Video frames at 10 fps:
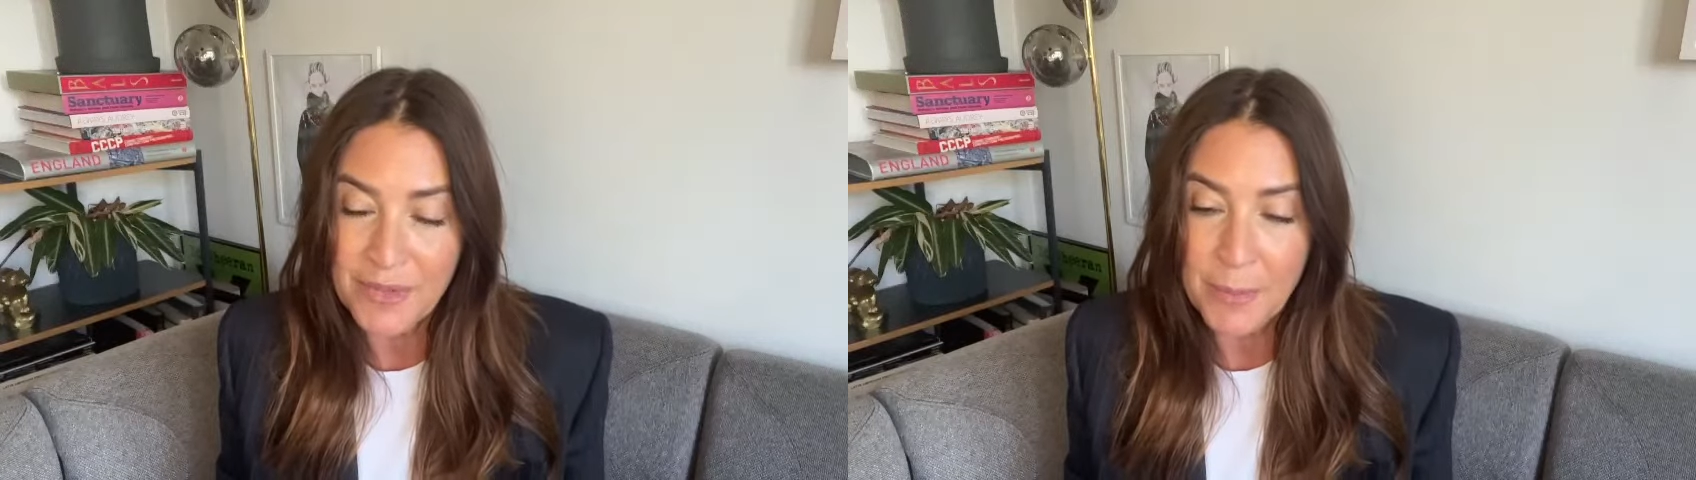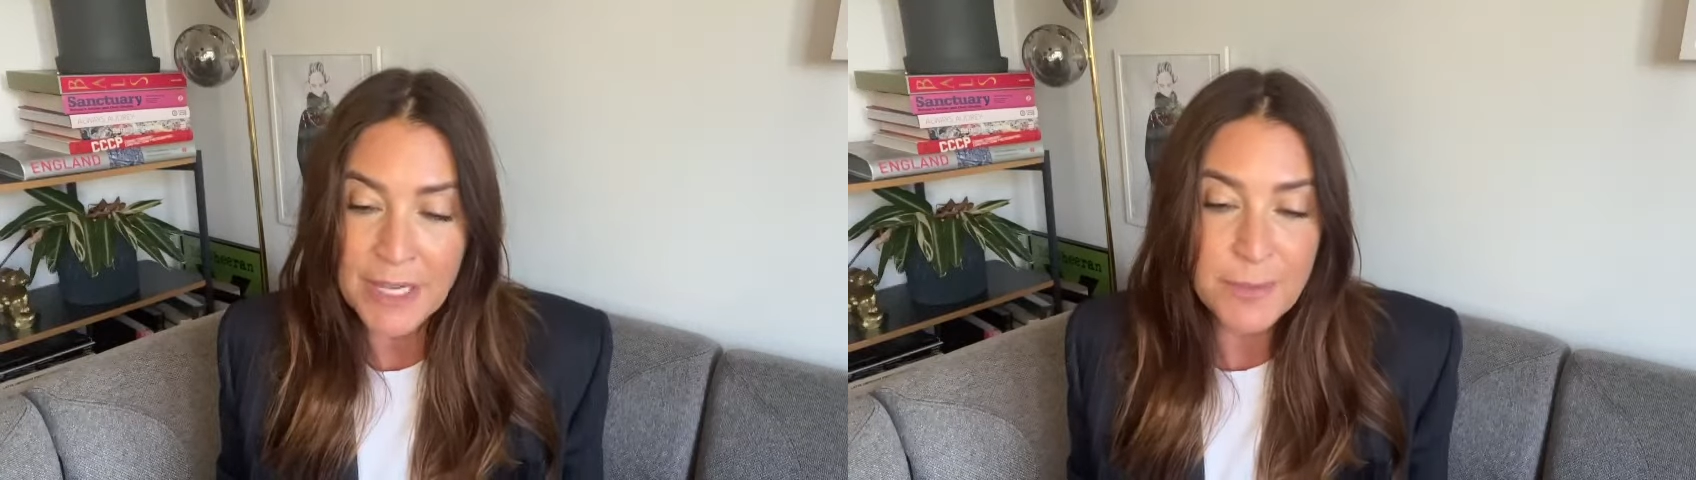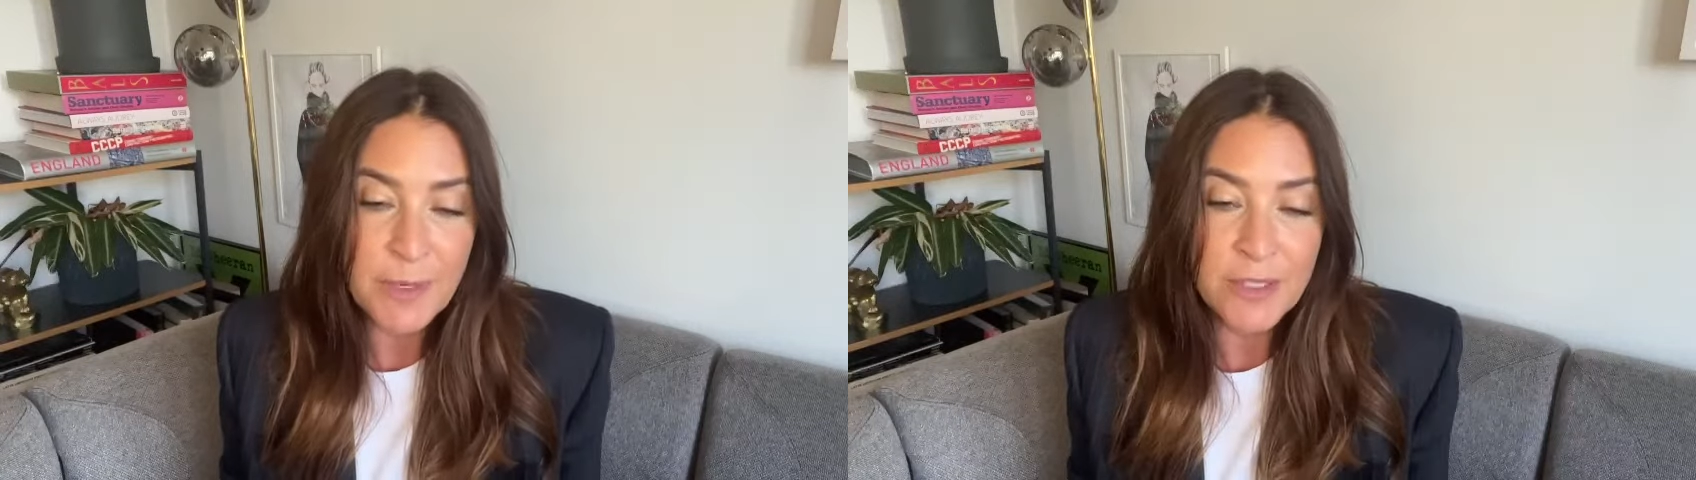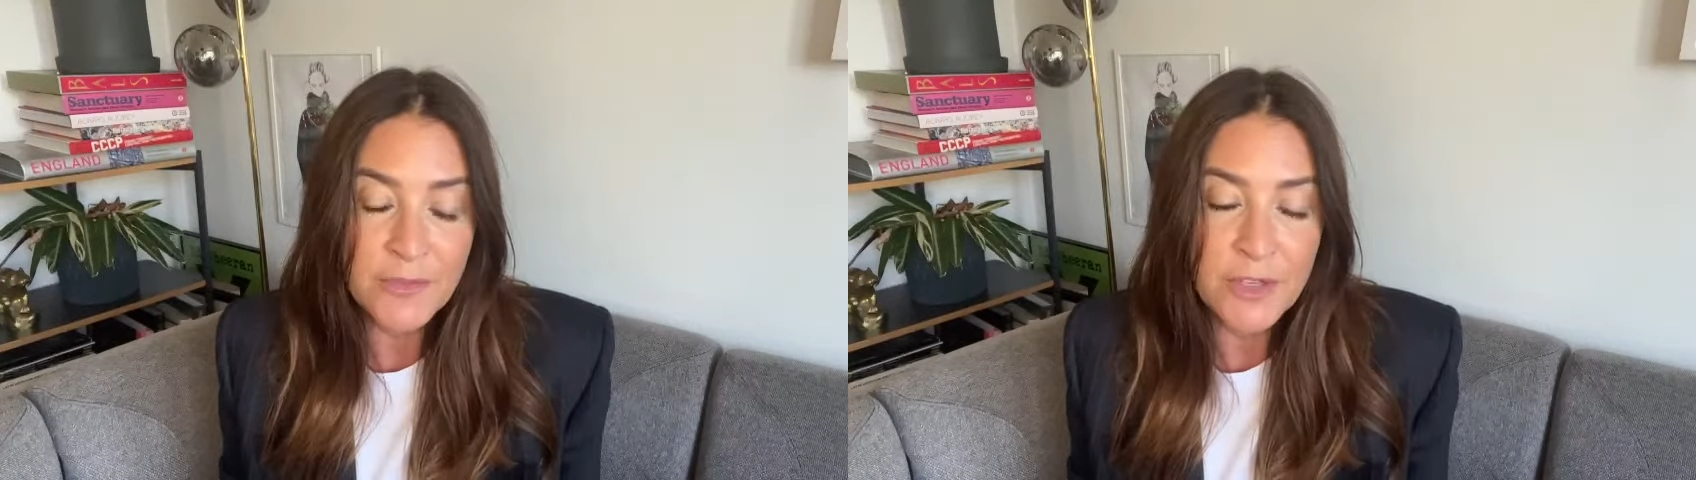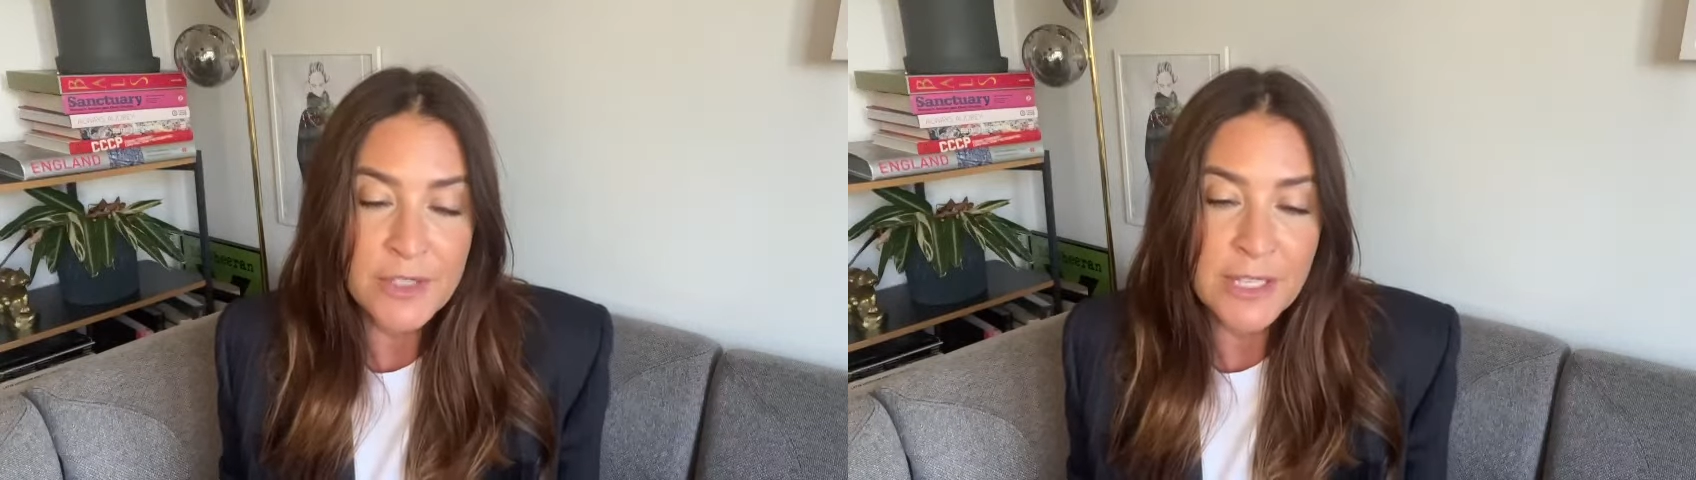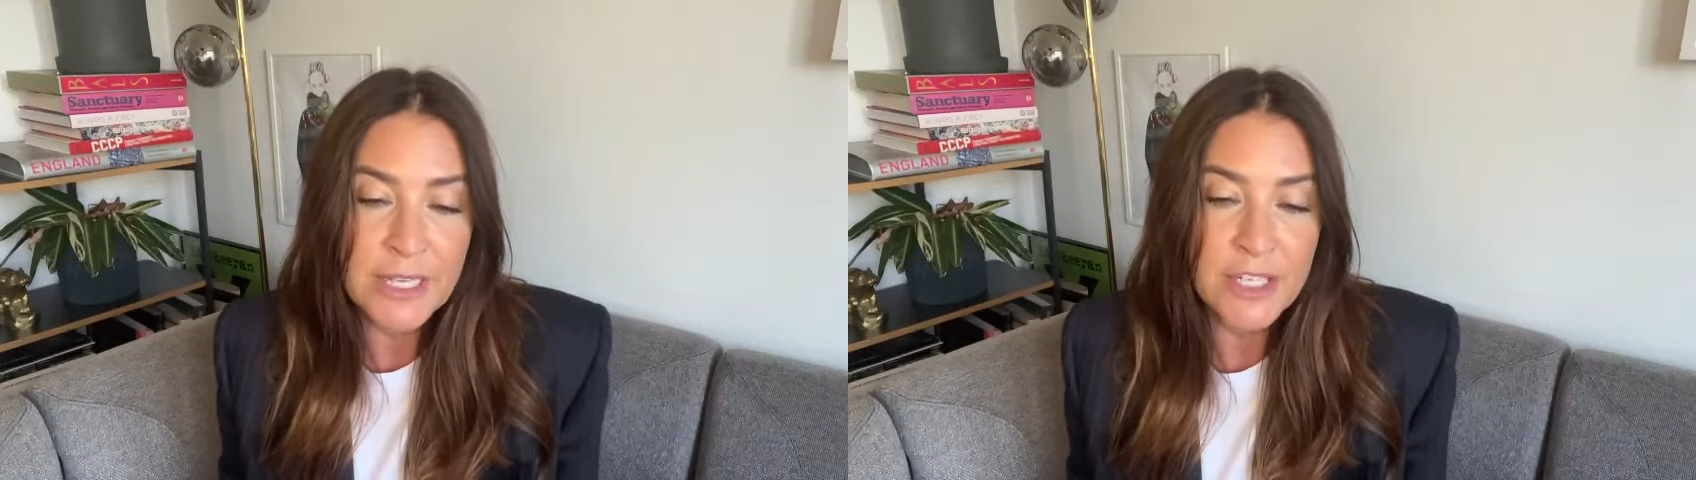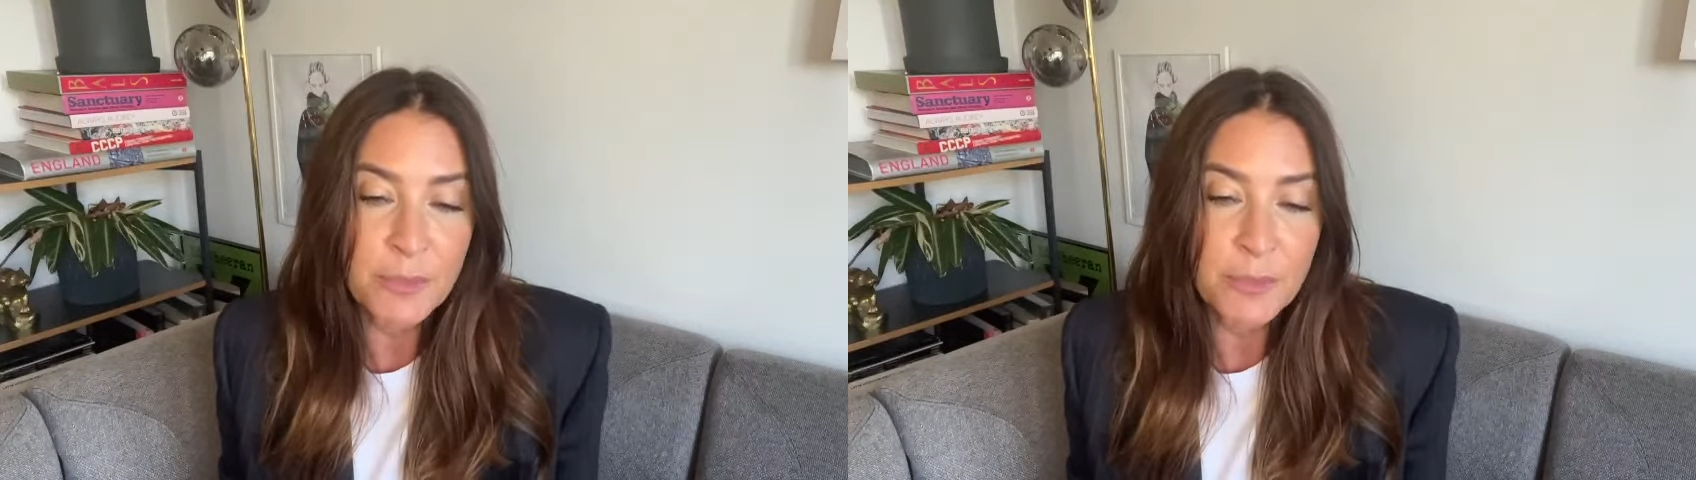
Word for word: my experience of using N A D